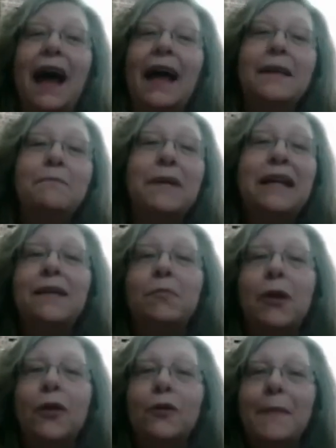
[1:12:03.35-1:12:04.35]
I didn't mean to
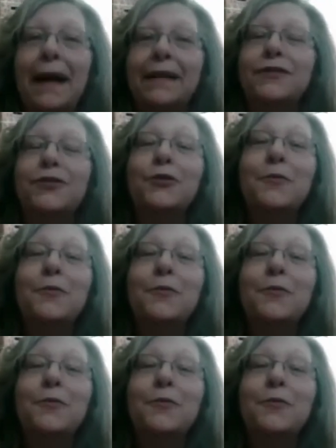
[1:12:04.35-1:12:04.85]
blow your mind too